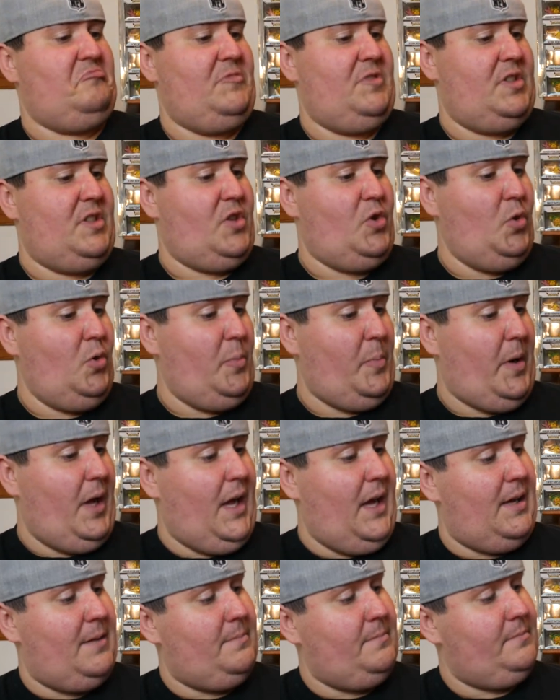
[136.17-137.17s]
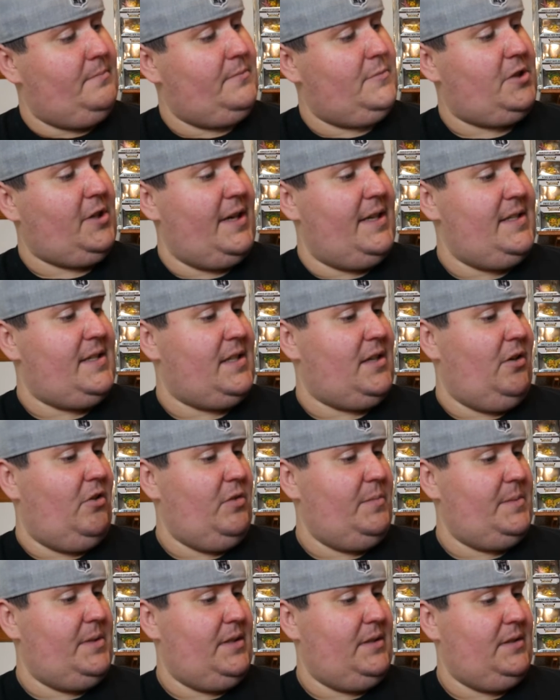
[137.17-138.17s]
It's cool pop. Great
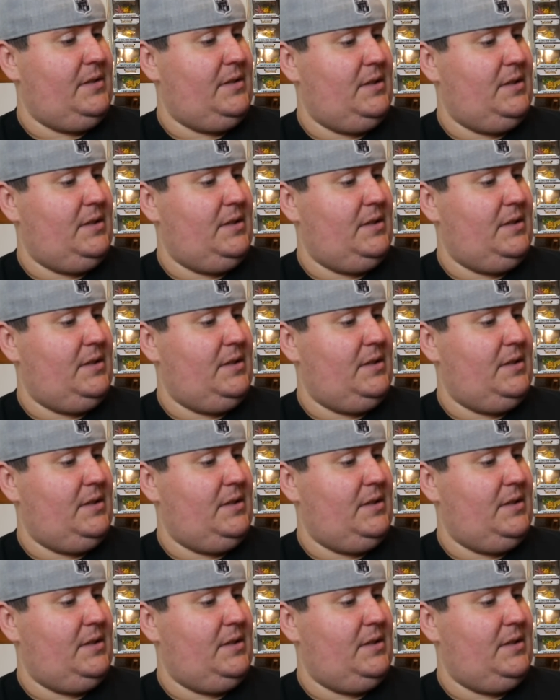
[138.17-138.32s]
sculpt.